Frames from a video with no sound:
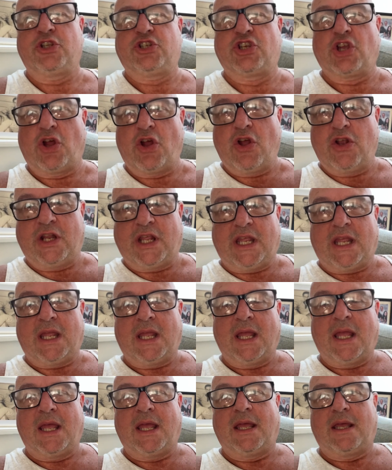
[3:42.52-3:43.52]
journey
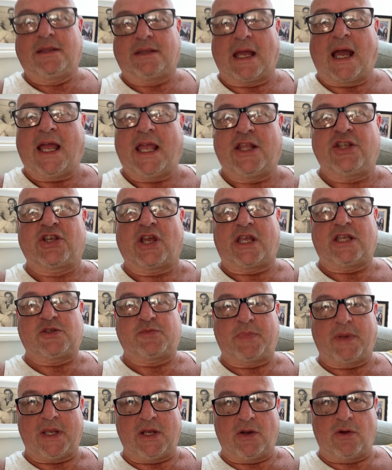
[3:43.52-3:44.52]
that AJ's
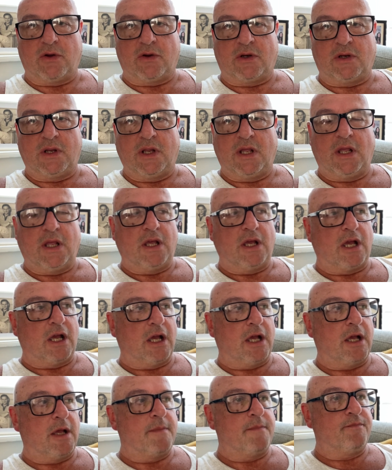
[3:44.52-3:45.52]
been on.
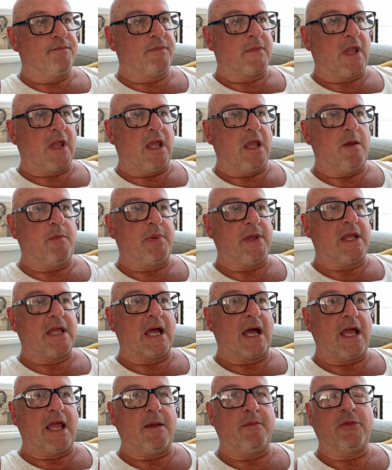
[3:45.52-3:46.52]
He
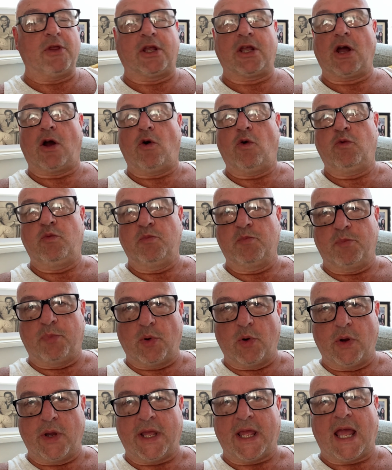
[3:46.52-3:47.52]
became the golden
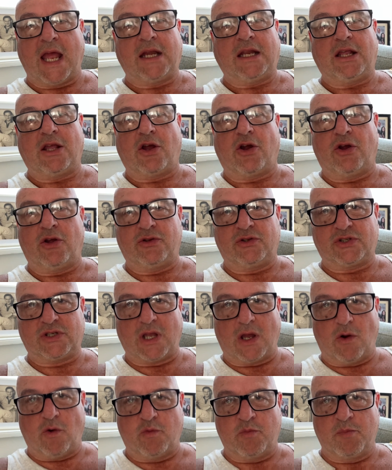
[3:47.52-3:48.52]
boy, Eddie Hearn's
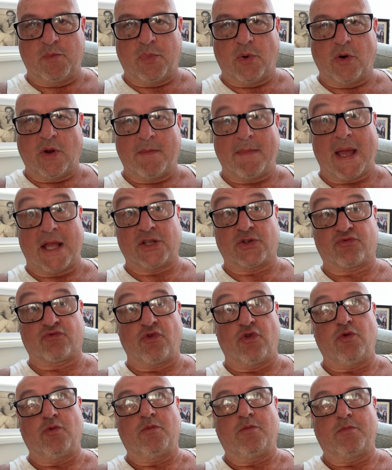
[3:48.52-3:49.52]
golden boy,
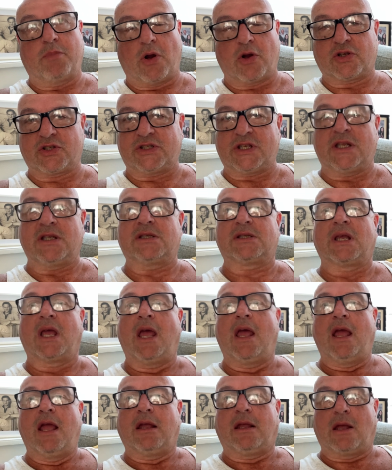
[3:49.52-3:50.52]
Matchroom Boxing's
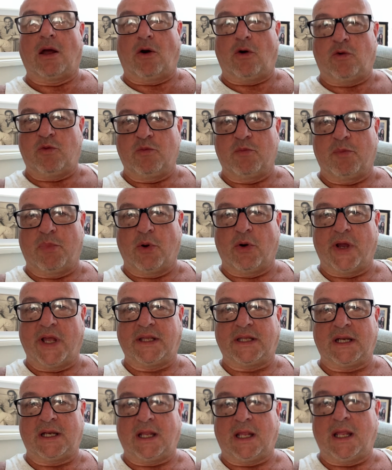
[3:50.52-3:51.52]
golden boy,
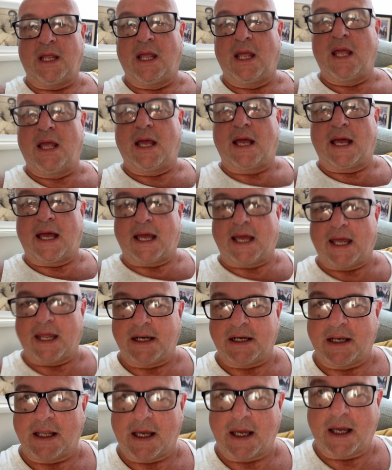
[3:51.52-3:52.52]
didn't he?
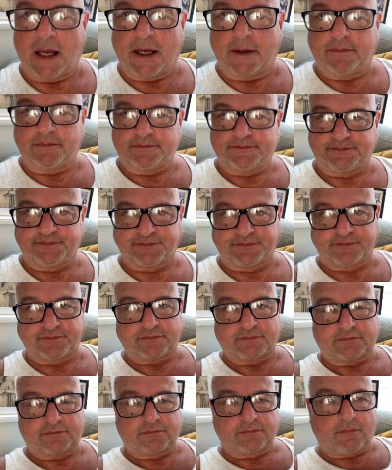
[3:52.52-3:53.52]
And,
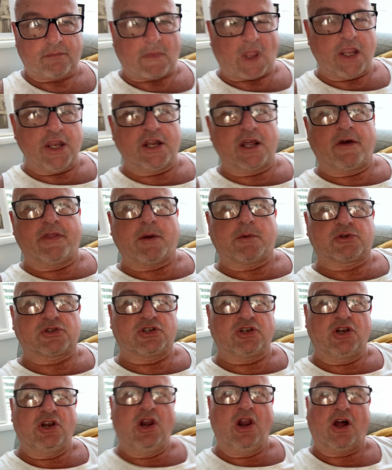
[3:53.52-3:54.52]
you know, there was
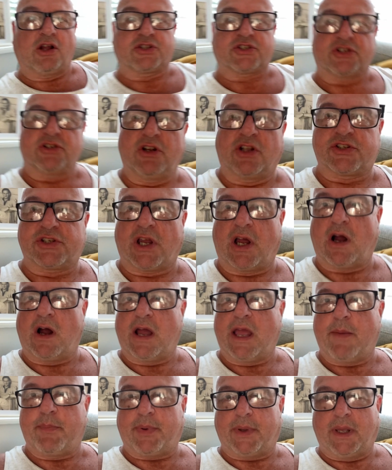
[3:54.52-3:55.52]
lots and lots of
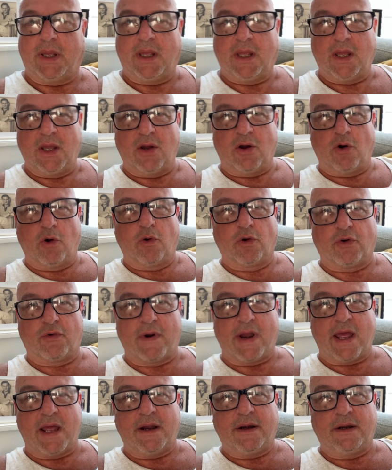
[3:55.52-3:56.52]
hype all
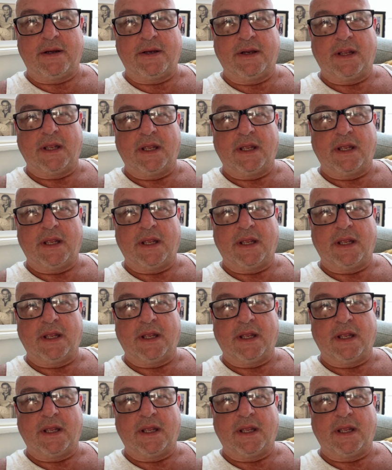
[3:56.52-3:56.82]
around